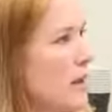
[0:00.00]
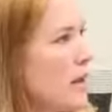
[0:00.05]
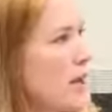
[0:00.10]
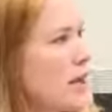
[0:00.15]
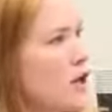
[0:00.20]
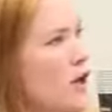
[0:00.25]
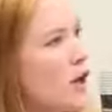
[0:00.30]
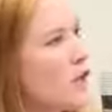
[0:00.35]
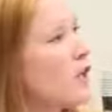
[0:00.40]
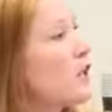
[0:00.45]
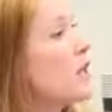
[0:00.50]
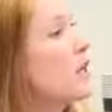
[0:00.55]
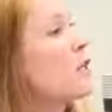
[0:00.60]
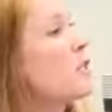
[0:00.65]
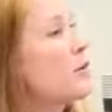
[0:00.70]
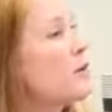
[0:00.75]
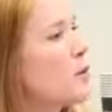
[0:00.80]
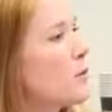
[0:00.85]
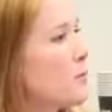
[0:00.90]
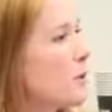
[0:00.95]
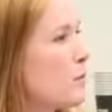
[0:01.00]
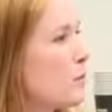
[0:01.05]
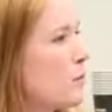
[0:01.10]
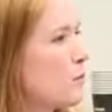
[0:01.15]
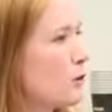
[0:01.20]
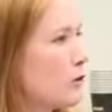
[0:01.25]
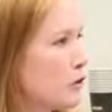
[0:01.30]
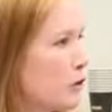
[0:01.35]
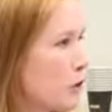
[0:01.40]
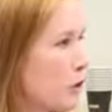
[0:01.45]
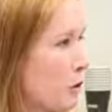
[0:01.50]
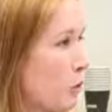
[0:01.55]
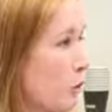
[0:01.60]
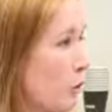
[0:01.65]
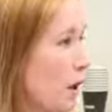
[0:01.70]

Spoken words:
and not thinking about the people who are doing the